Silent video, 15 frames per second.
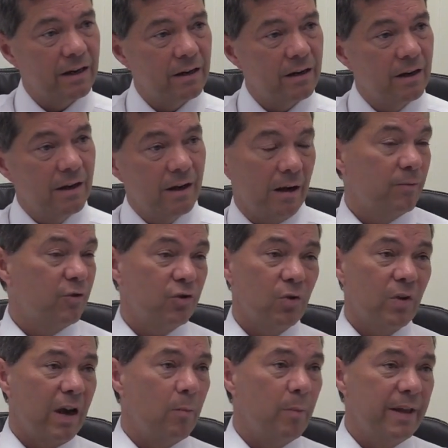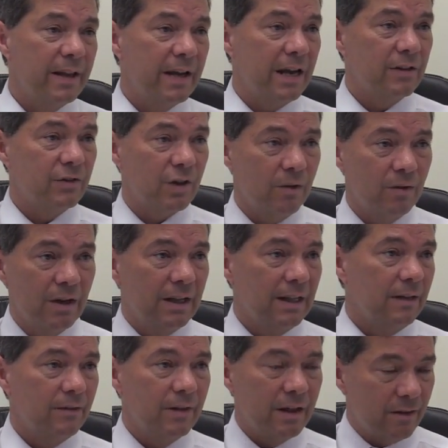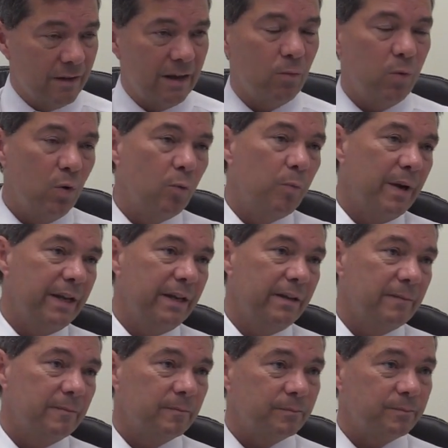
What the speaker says: and I'm sure that will be the case. So there will be,